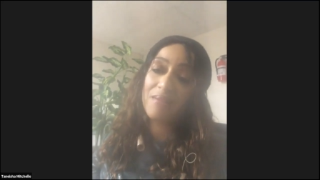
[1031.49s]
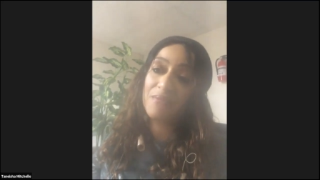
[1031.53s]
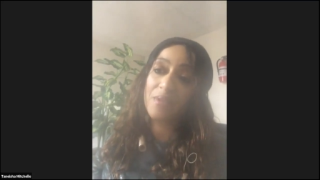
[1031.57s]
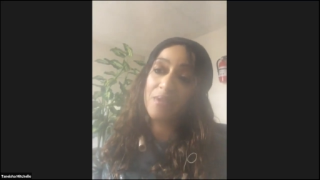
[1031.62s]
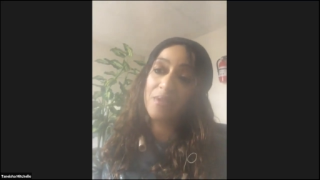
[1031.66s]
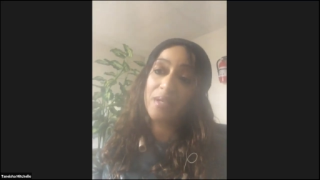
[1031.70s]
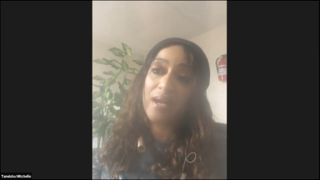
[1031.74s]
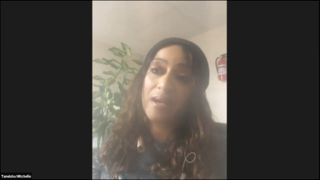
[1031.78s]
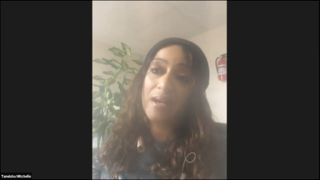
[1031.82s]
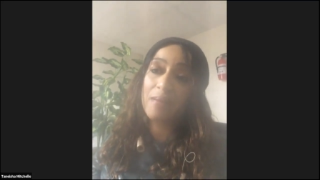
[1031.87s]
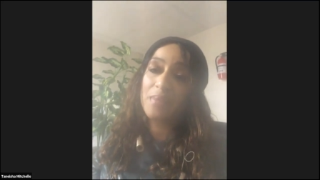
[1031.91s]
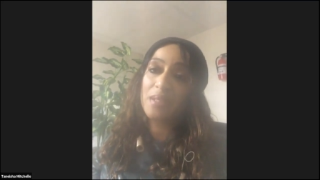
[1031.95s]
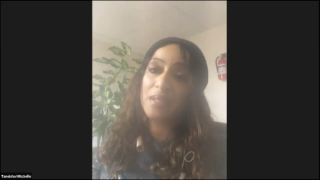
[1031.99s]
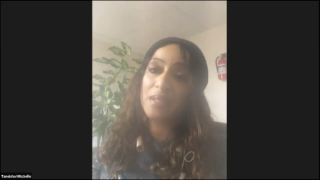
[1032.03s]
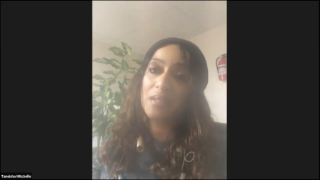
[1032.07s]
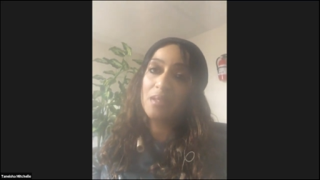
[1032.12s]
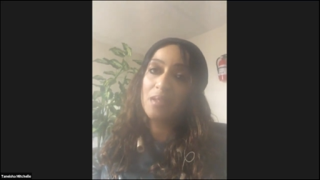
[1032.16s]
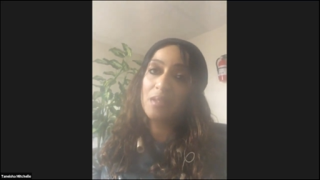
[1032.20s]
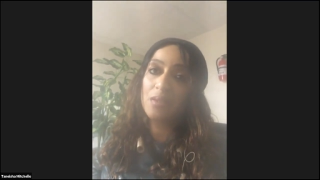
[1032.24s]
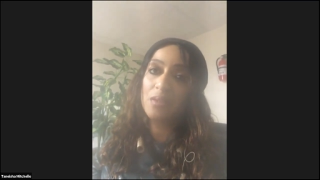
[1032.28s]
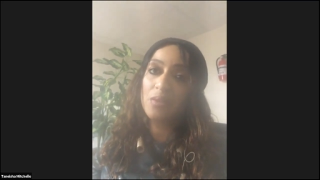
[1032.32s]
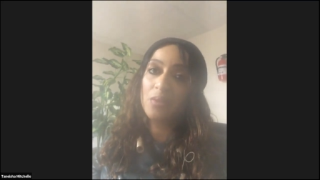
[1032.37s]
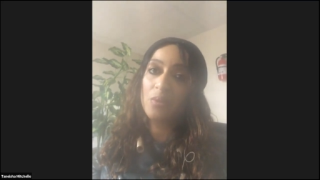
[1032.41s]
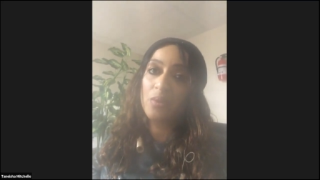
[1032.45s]
for not being
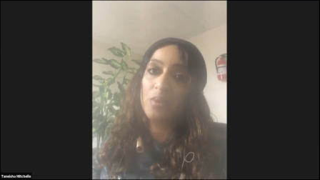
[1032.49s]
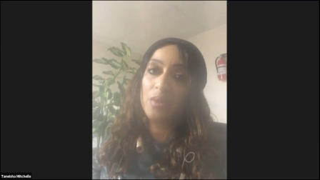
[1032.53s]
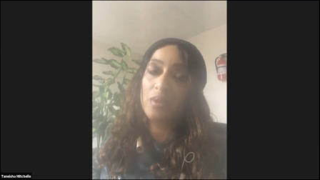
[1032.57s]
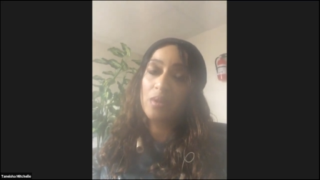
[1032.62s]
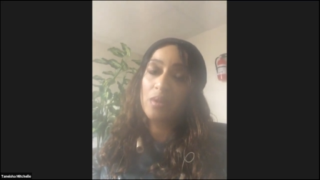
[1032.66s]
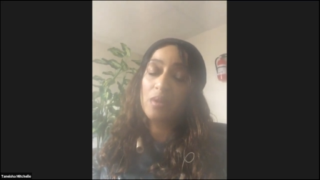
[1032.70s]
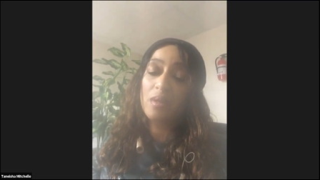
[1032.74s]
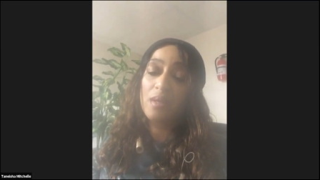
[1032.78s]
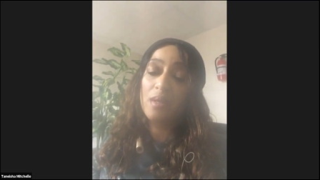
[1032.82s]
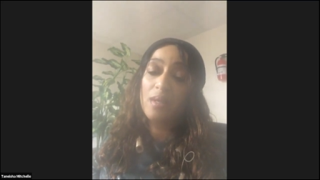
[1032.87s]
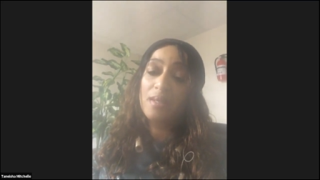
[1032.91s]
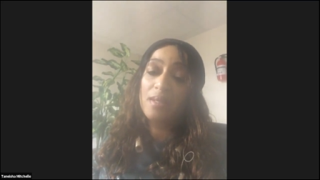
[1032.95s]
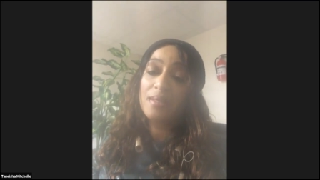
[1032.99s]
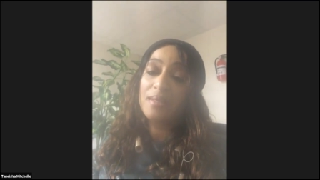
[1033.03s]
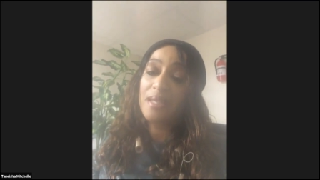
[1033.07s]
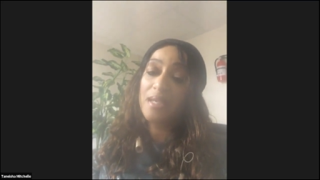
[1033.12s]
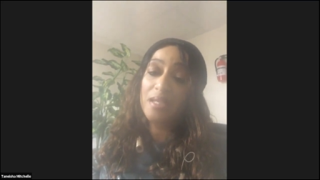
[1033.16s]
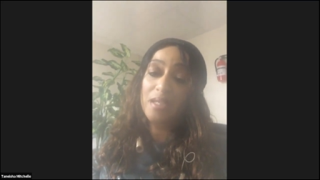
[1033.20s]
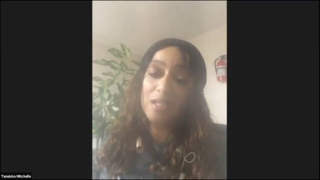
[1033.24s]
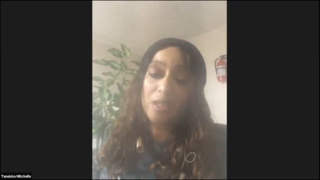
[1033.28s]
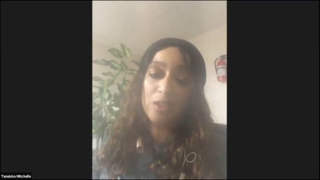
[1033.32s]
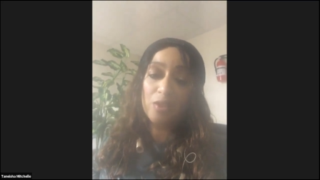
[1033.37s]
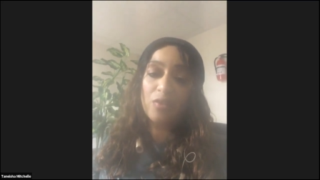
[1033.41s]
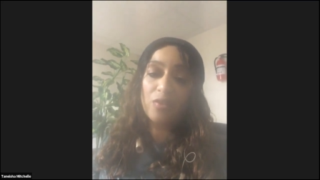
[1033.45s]
the daughter that
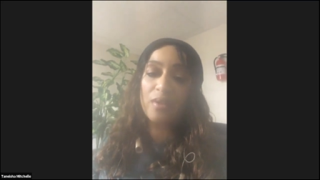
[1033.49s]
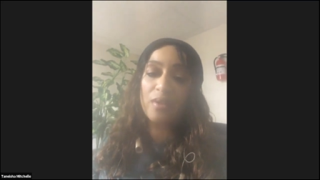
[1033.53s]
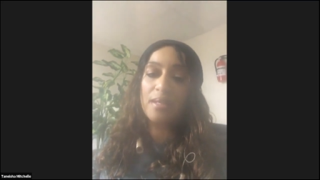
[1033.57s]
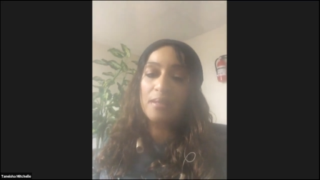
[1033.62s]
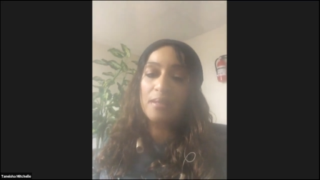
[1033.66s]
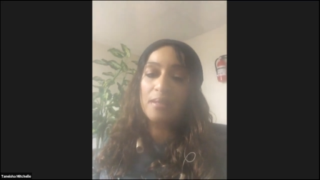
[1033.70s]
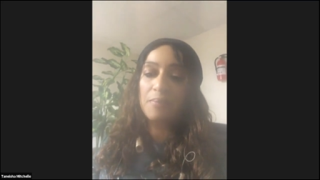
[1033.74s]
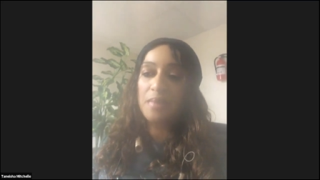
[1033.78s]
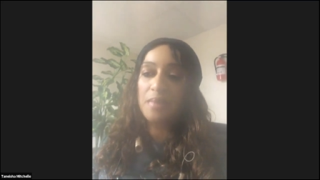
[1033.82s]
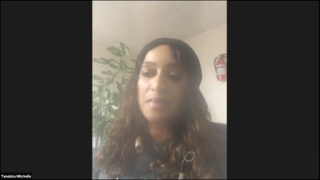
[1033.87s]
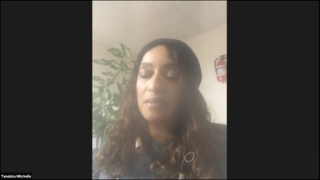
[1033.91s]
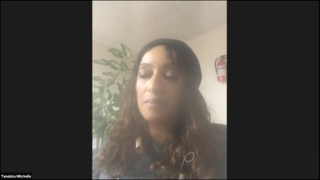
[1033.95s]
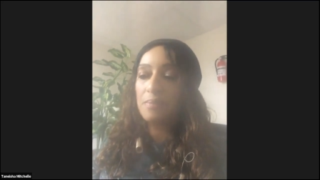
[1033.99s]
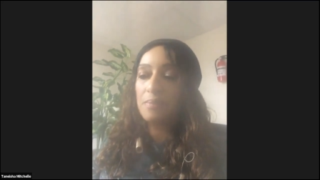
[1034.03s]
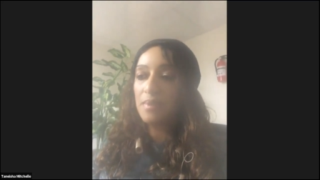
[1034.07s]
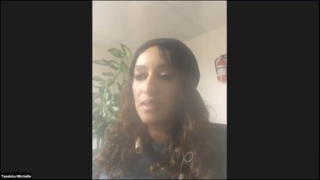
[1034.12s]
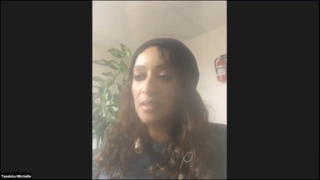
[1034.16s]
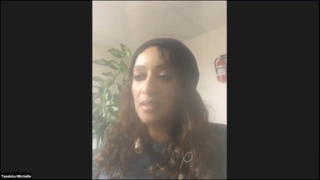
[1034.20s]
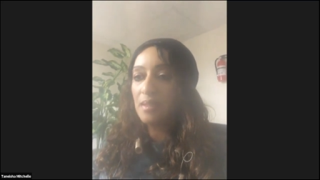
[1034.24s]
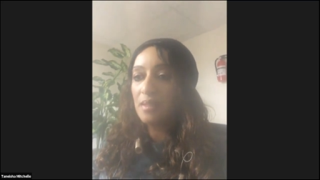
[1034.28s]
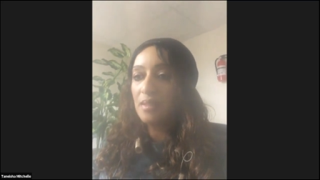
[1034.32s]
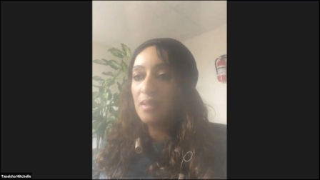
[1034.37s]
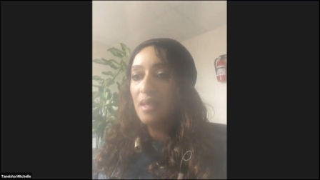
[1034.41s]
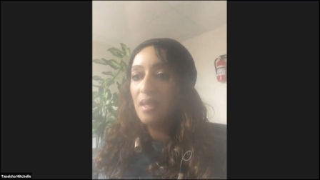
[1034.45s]
he created me to
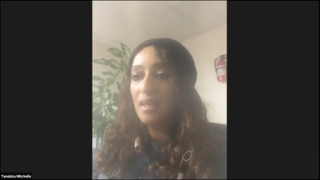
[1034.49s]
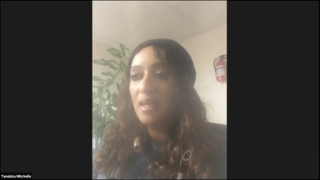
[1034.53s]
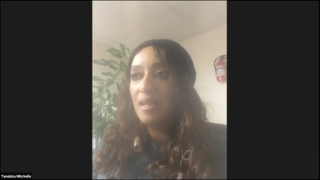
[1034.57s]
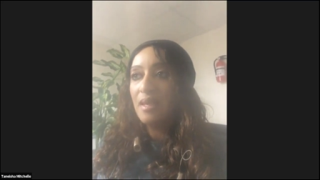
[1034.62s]
be.